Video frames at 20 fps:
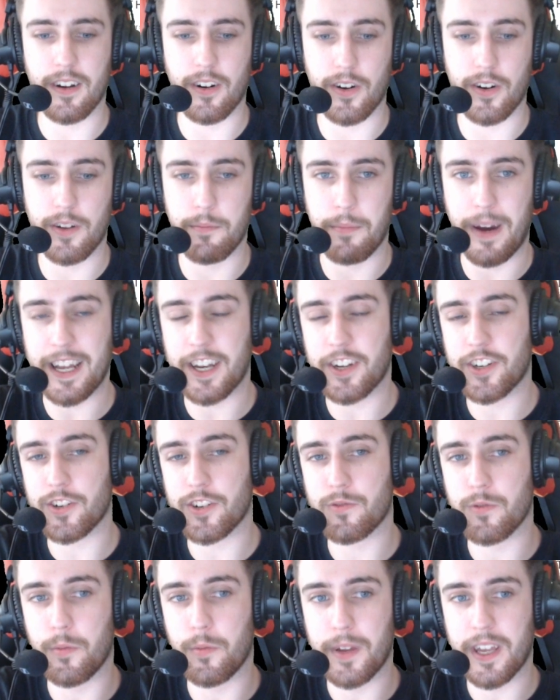
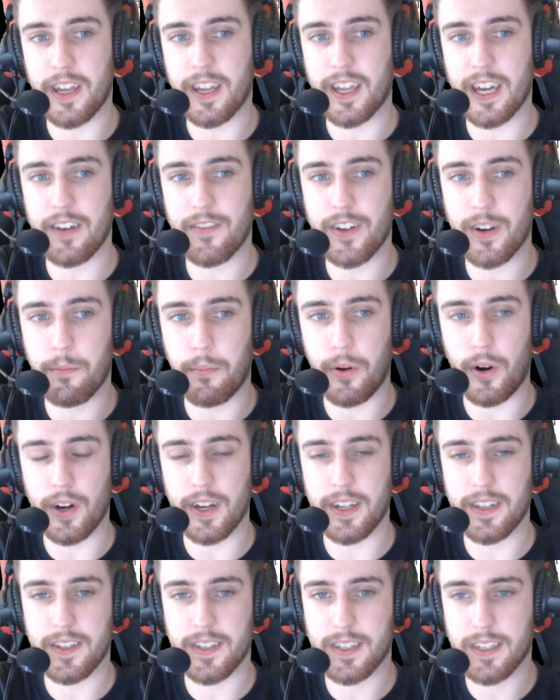Managers will be given
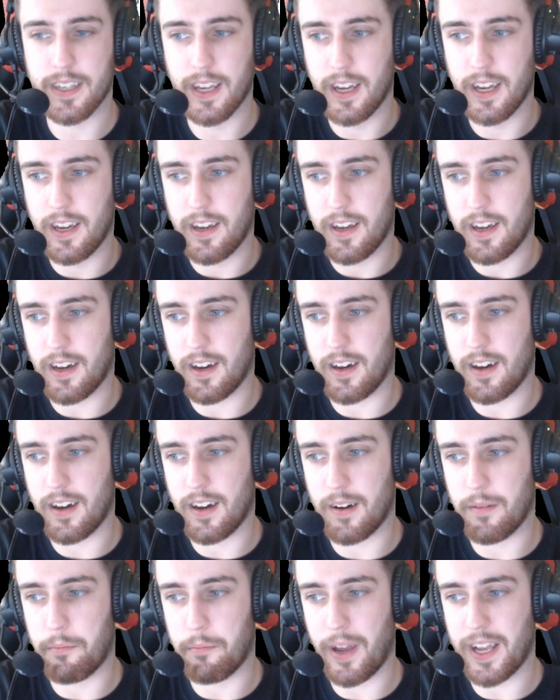points
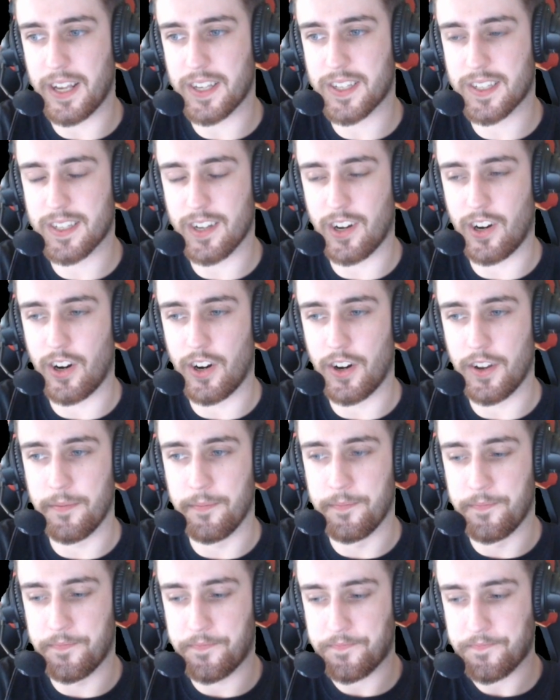based on